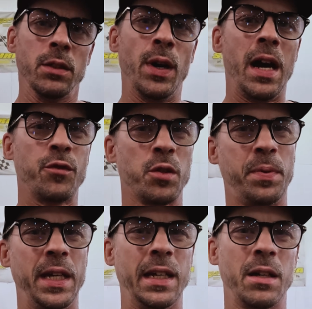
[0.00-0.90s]
You have to
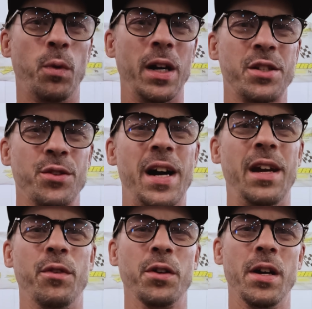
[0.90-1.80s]
pick what
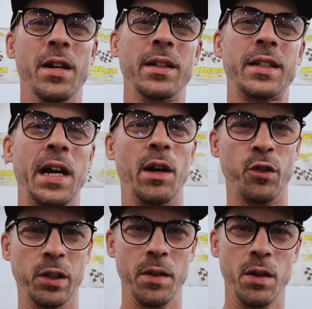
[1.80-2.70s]
driver
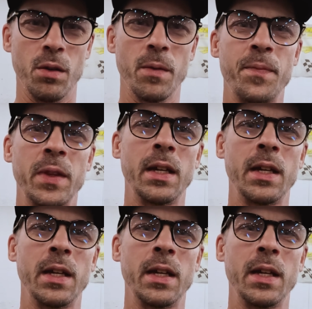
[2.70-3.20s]
carefully though.